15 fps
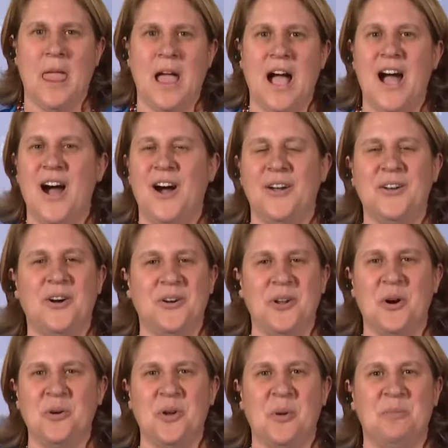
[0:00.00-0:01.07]
Oh no,
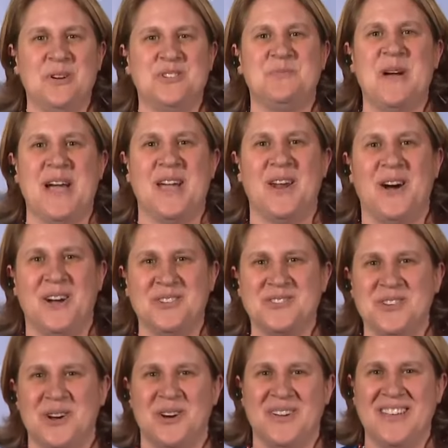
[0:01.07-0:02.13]
no, no pushback at all.
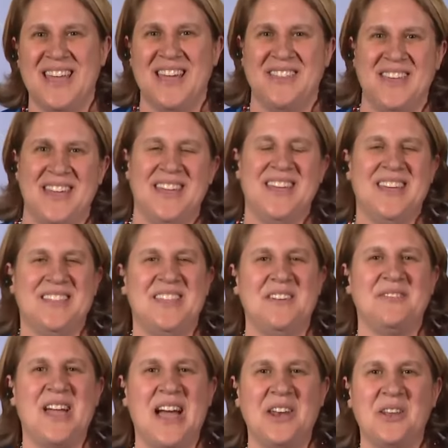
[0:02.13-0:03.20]
So yeah, they
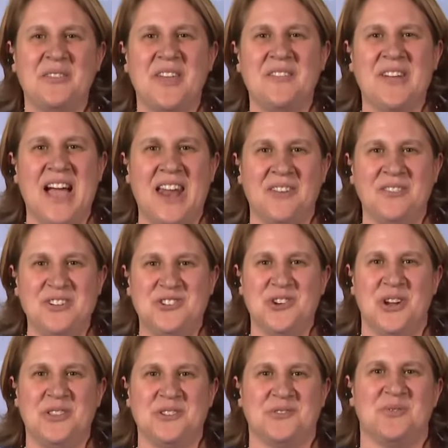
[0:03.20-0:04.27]
they've kind of they've kind of
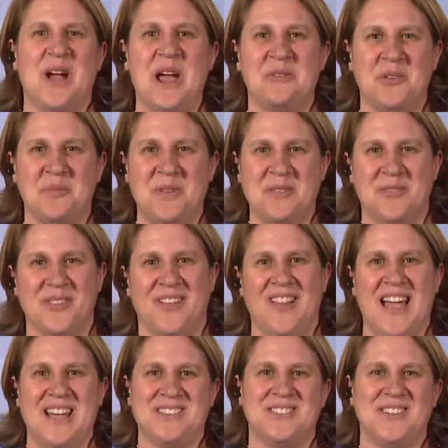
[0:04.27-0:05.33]
enjoyed this ride with me for the
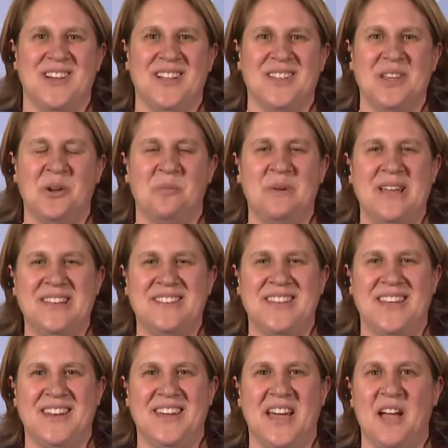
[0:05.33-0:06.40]
last uh, little bit,
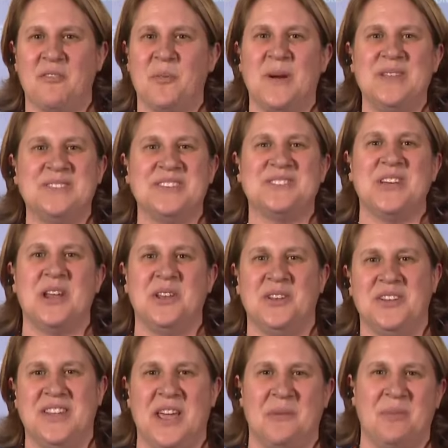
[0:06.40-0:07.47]
and uh, everybody's
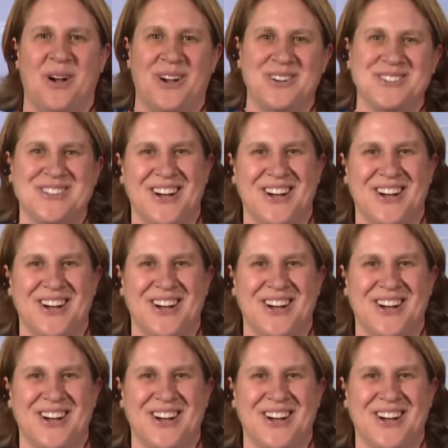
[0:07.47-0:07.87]
excited to take part.